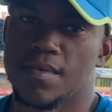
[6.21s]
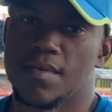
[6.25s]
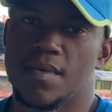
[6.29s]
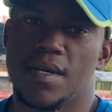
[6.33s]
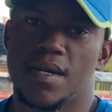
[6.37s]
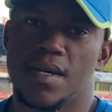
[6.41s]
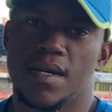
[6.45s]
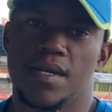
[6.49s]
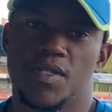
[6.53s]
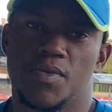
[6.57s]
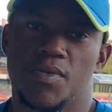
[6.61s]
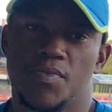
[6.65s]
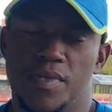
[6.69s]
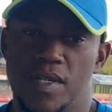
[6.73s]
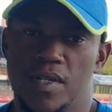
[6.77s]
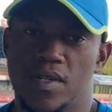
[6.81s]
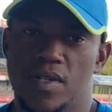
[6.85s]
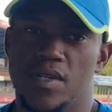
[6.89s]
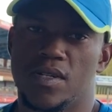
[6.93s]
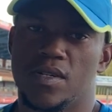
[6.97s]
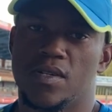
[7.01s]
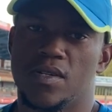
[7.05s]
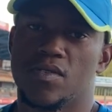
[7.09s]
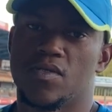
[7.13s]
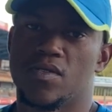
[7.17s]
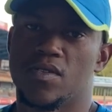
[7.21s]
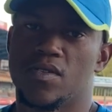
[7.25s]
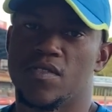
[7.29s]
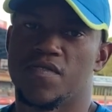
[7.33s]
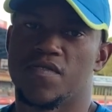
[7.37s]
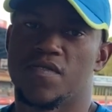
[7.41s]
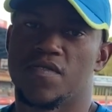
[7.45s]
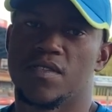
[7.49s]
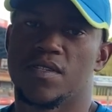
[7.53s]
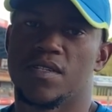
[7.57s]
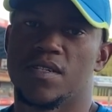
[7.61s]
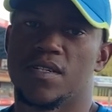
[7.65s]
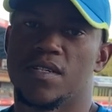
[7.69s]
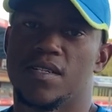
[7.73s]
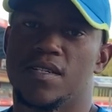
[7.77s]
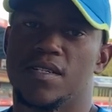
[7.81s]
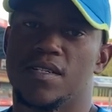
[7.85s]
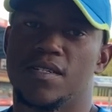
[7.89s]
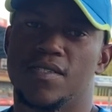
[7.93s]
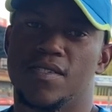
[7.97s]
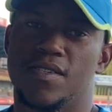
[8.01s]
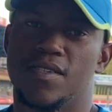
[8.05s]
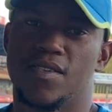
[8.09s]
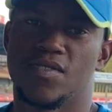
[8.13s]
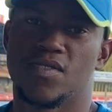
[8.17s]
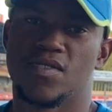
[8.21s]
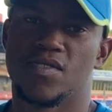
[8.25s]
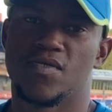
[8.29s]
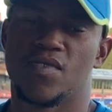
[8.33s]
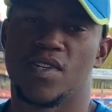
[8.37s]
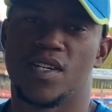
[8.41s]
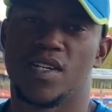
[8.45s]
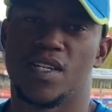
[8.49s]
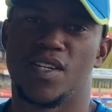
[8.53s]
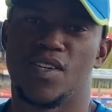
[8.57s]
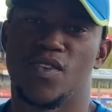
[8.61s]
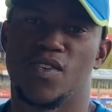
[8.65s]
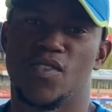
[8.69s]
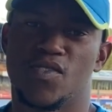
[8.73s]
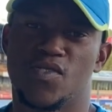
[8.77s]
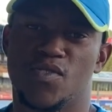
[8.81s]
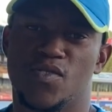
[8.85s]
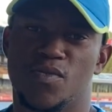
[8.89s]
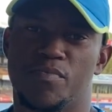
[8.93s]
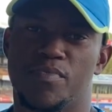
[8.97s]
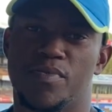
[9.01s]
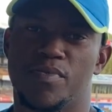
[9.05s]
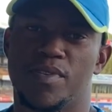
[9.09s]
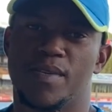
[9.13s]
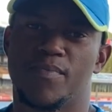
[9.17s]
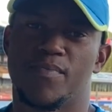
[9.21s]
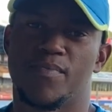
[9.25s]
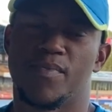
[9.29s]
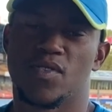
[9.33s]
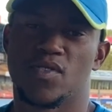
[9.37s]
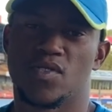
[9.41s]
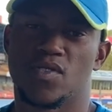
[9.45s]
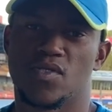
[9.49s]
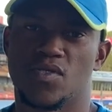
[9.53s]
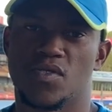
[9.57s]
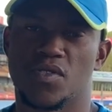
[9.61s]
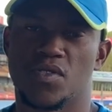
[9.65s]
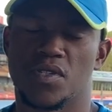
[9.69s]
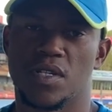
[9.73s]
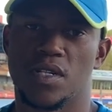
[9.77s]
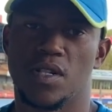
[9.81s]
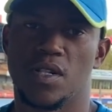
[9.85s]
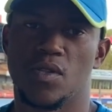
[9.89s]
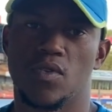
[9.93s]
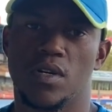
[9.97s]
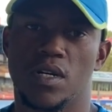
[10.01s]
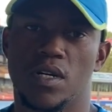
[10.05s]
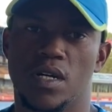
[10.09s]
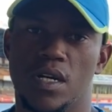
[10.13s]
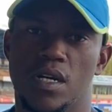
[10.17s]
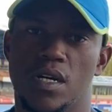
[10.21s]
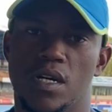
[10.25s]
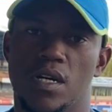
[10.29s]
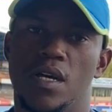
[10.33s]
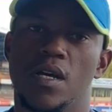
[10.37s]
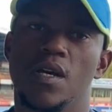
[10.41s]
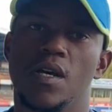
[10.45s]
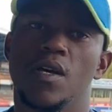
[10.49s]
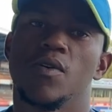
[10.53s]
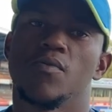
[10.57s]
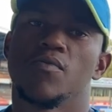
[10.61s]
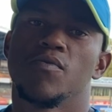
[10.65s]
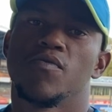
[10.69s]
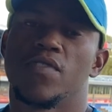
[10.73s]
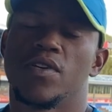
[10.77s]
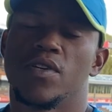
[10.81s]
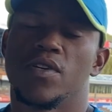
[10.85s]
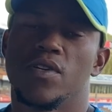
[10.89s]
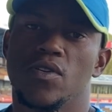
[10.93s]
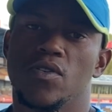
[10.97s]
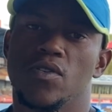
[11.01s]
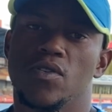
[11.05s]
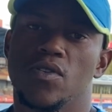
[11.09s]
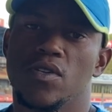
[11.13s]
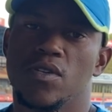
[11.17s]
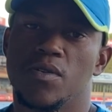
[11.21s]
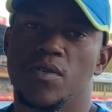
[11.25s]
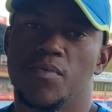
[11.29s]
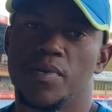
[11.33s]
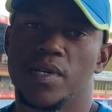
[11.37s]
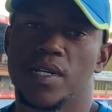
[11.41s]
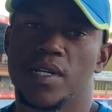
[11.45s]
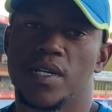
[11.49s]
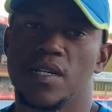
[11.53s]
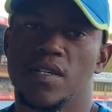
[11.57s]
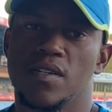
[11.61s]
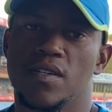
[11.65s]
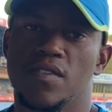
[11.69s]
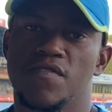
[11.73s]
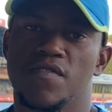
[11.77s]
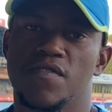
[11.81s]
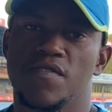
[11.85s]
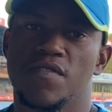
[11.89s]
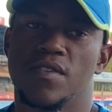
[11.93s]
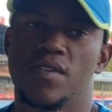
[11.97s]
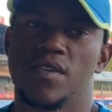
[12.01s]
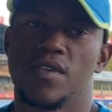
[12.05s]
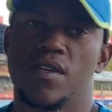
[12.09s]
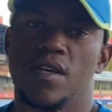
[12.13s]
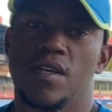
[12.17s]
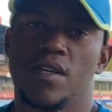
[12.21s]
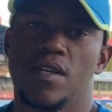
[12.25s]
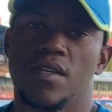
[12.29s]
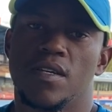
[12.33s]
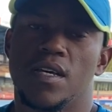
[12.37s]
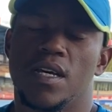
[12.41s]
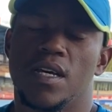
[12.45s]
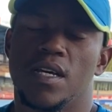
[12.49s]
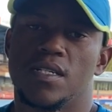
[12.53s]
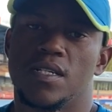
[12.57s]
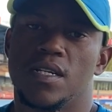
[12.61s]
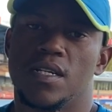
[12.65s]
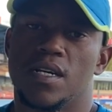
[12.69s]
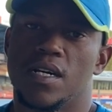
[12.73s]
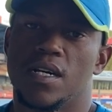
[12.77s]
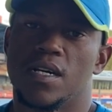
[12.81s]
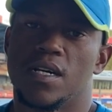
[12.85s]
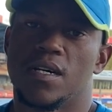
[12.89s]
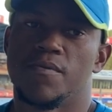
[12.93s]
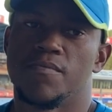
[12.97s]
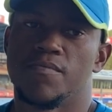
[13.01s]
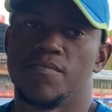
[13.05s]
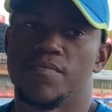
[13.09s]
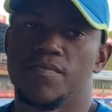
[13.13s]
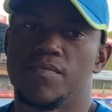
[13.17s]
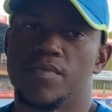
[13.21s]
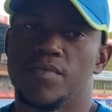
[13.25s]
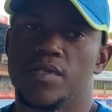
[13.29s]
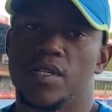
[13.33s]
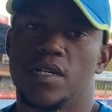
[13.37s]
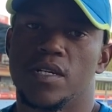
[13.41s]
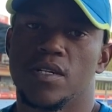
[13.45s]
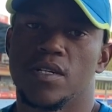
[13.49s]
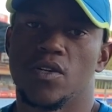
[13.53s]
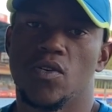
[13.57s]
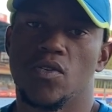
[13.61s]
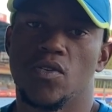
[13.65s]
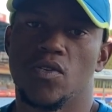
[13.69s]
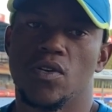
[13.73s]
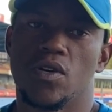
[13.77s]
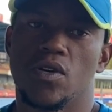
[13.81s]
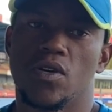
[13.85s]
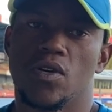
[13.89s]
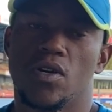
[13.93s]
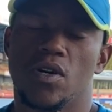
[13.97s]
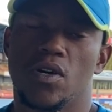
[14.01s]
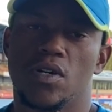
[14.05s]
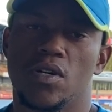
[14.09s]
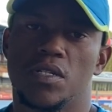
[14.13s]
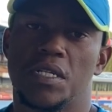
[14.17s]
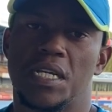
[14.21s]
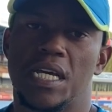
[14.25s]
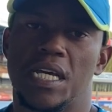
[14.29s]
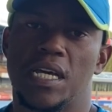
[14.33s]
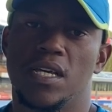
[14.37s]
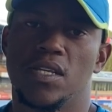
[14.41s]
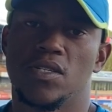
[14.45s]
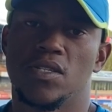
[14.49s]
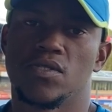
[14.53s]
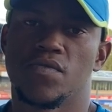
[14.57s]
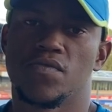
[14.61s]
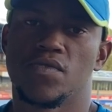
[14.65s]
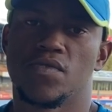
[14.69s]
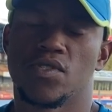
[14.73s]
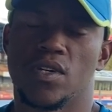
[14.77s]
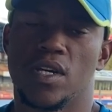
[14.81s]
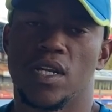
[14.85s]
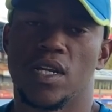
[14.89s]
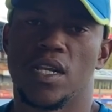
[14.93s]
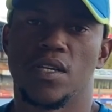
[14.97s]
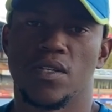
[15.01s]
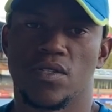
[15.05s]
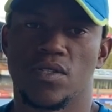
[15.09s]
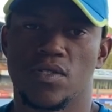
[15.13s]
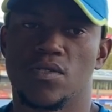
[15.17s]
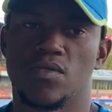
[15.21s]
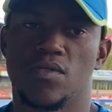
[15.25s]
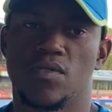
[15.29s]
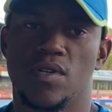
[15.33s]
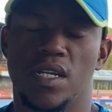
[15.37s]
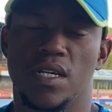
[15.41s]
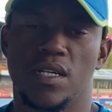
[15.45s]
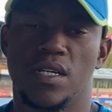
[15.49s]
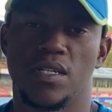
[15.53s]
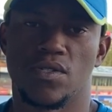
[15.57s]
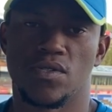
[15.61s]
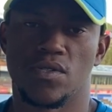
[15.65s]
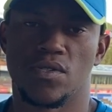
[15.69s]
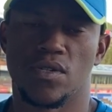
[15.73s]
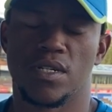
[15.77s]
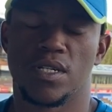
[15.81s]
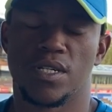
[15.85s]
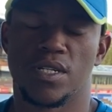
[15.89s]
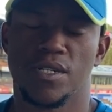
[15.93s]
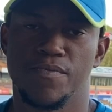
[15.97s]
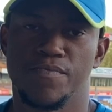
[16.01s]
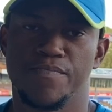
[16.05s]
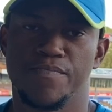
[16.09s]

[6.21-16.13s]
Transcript: Yeah, it's been hard graft, uh, lots of running, lots of prep, lots of skill work, very good competitive, and um, yeah, good hard days of training. So really enjoying it.